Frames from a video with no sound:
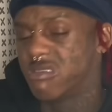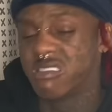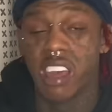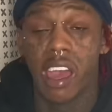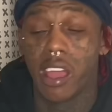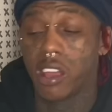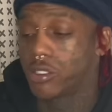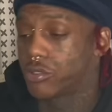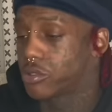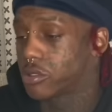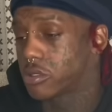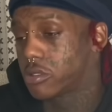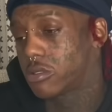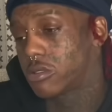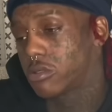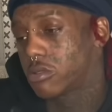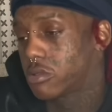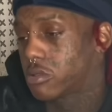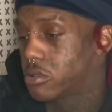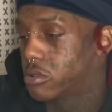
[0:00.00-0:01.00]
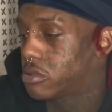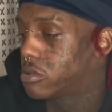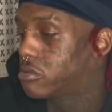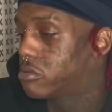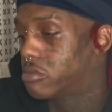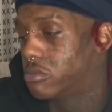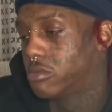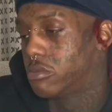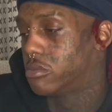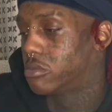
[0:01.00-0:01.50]
Dangerous.
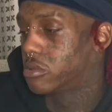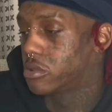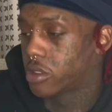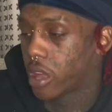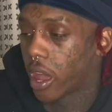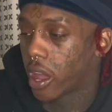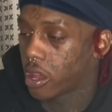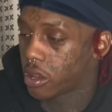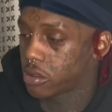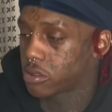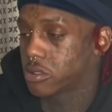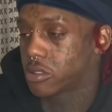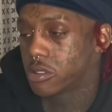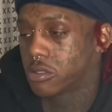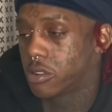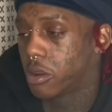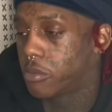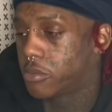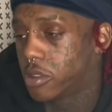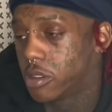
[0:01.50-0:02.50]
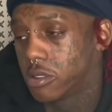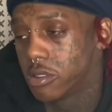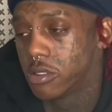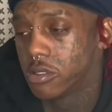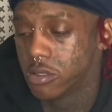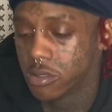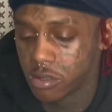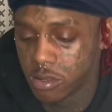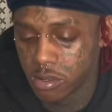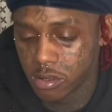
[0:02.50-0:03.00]
Dang. Have
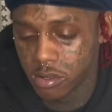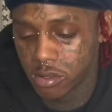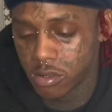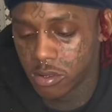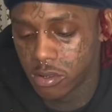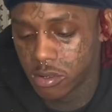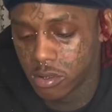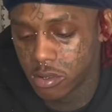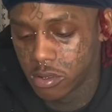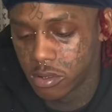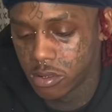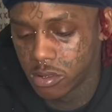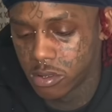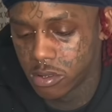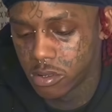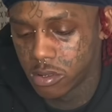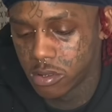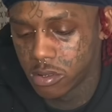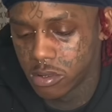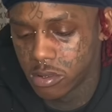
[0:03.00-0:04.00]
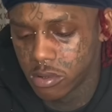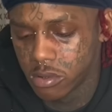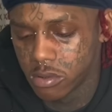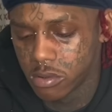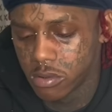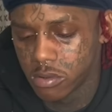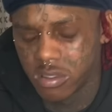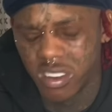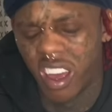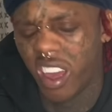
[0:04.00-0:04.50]
somebody ever tried to set you up, bro?
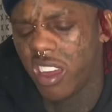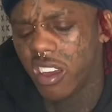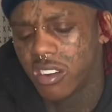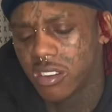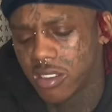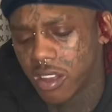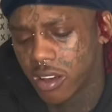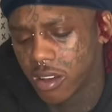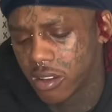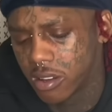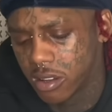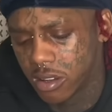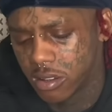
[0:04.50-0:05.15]
Hell no.